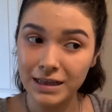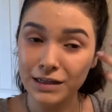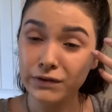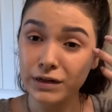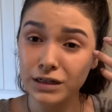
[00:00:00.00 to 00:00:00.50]

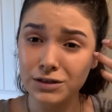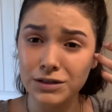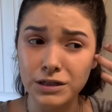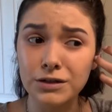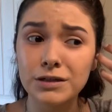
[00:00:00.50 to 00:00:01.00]
this foundation
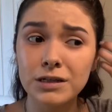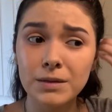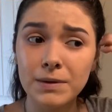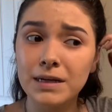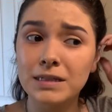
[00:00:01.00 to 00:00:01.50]
seriously
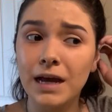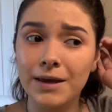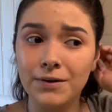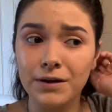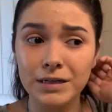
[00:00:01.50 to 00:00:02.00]
because I
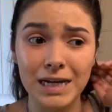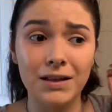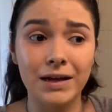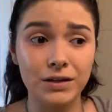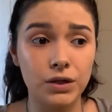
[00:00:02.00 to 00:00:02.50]
can already
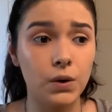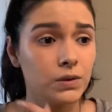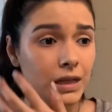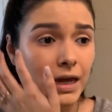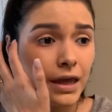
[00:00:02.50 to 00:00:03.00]
tell I
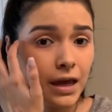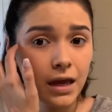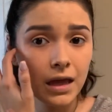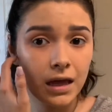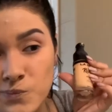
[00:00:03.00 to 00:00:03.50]
don't like
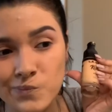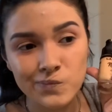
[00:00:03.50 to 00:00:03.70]
it.